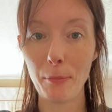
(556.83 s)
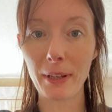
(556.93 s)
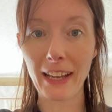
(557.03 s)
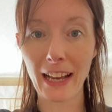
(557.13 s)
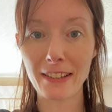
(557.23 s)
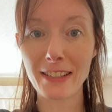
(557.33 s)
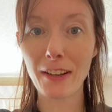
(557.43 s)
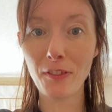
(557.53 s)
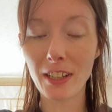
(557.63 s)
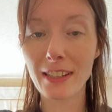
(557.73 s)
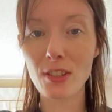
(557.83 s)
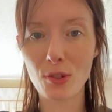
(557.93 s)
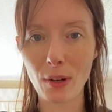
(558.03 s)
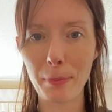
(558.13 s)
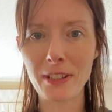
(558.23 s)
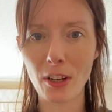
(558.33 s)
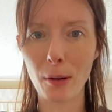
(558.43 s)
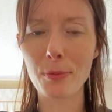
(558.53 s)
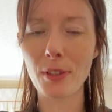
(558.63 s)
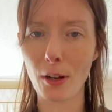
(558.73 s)
But yeah, definitely the strappy
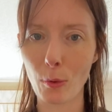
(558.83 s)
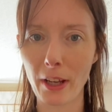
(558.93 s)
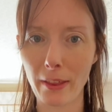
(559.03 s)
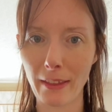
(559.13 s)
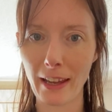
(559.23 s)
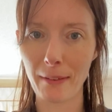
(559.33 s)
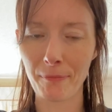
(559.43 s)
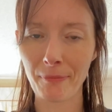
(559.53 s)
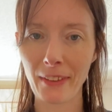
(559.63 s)
tops are worth it.